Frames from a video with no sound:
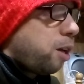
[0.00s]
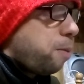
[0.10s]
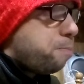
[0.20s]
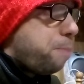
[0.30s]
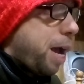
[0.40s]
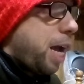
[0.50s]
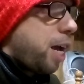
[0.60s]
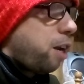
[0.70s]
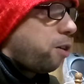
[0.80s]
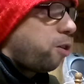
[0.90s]

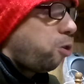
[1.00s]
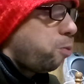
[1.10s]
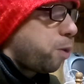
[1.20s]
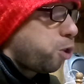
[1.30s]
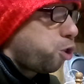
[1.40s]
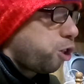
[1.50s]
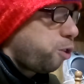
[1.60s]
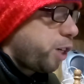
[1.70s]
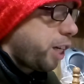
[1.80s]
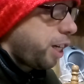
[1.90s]
man, or Oatmeal
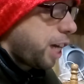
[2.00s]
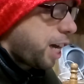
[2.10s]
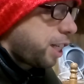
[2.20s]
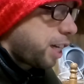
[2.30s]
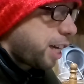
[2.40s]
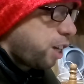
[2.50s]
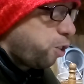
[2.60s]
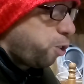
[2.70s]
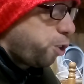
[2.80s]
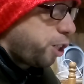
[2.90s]
Joey, as I got
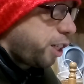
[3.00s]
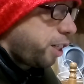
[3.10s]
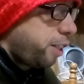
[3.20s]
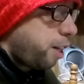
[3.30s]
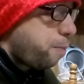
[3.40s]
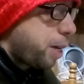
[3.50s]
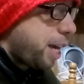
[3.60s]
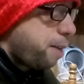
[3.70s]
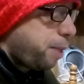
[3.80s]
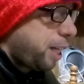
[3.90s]
older, and I
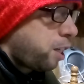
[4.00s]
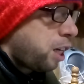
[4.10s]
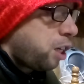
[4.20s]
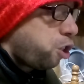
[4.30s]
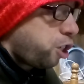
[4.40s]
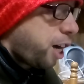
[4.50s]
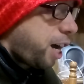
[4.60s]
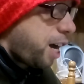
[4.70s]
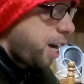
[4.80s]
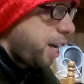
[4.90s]
became less
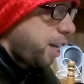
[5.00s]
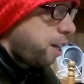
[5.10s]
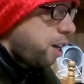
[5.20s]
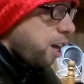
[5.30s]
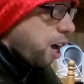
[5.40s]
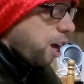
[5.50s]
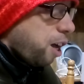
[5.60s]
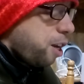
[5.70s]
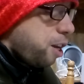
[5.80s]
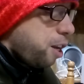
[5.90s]
shy.
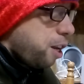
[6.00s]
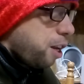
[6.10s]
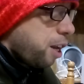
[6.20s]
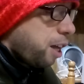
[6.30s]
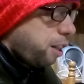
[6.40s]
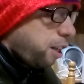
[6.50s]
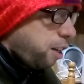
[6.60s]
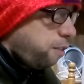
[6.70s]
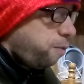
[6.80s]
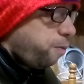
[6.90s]
I love
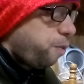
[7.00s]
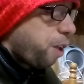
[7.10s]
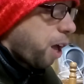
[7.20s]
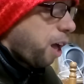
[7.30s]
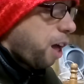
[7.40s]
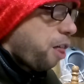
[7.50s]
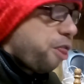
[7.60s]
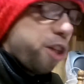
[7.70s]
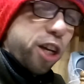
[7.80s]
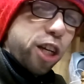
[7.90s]

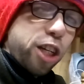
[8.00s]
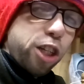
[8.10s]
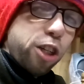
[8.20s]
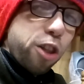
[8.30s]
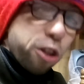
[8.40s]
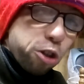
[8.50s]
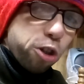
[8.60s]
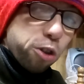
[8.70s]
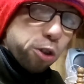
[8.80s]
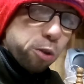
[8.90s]
the
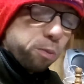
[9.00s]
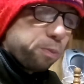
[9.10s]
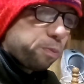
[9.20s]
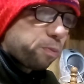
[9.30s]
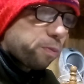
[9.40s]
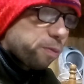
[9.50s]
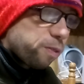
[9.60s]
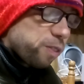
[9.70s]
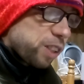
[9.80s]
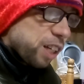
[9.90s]
turtles,
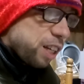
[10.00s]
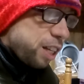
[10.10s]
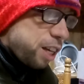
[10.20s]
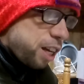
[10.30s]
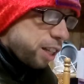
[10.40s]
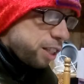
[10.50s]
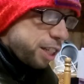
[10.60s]
the